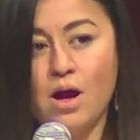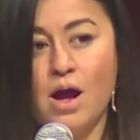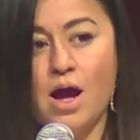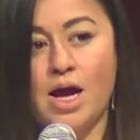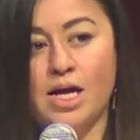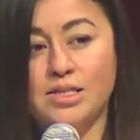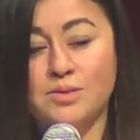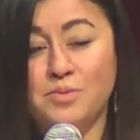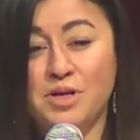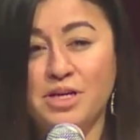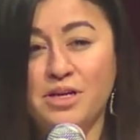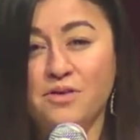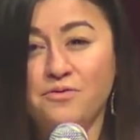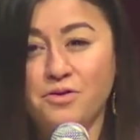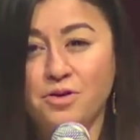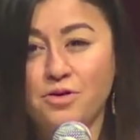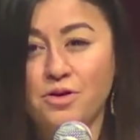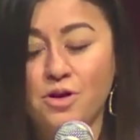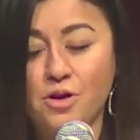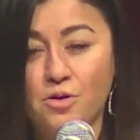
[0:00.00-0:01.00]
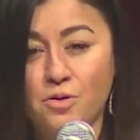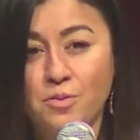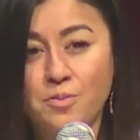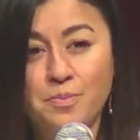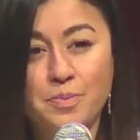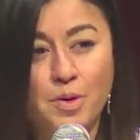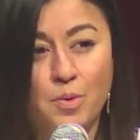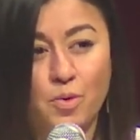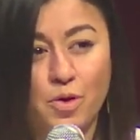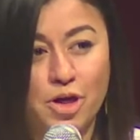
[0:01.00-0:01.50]
As many of you know,
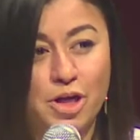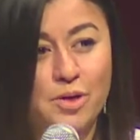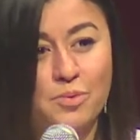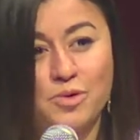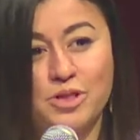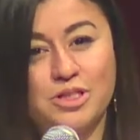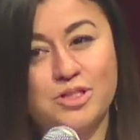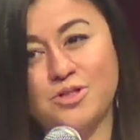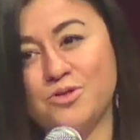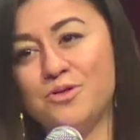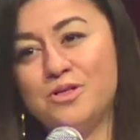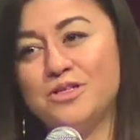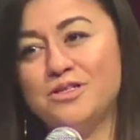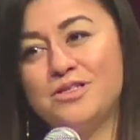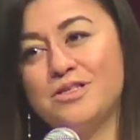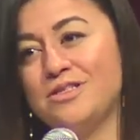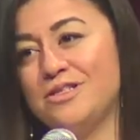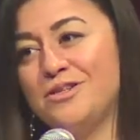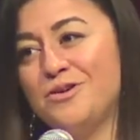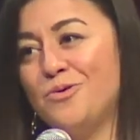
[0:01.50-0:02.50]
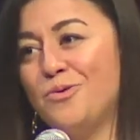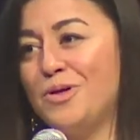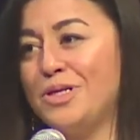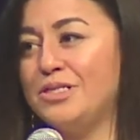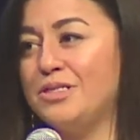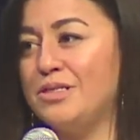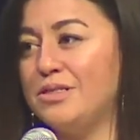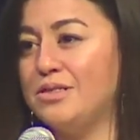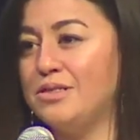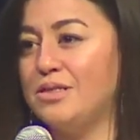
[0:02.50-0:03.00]
working with students isn't
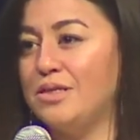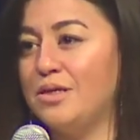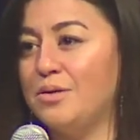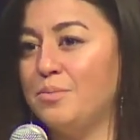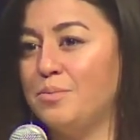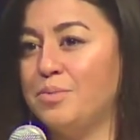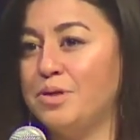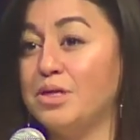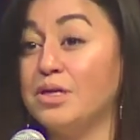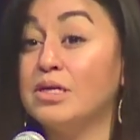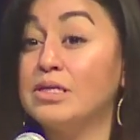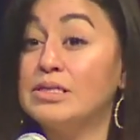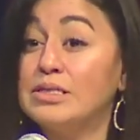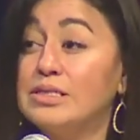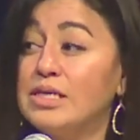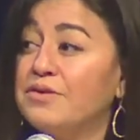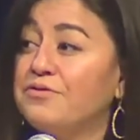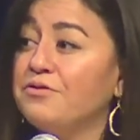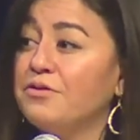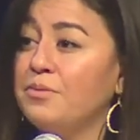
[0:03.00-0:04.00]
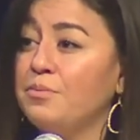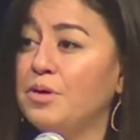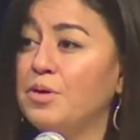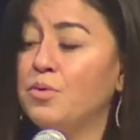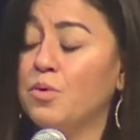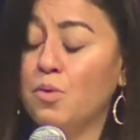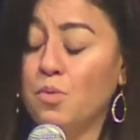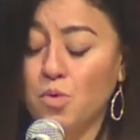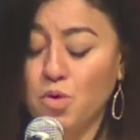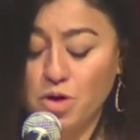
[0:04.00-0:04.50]
always easy, but it can definitely be
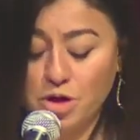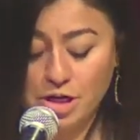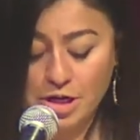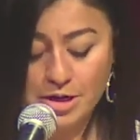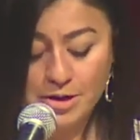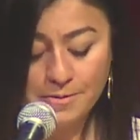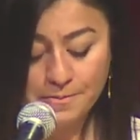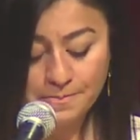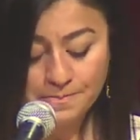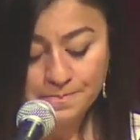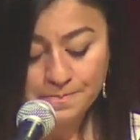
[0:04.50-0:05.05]
rewarding.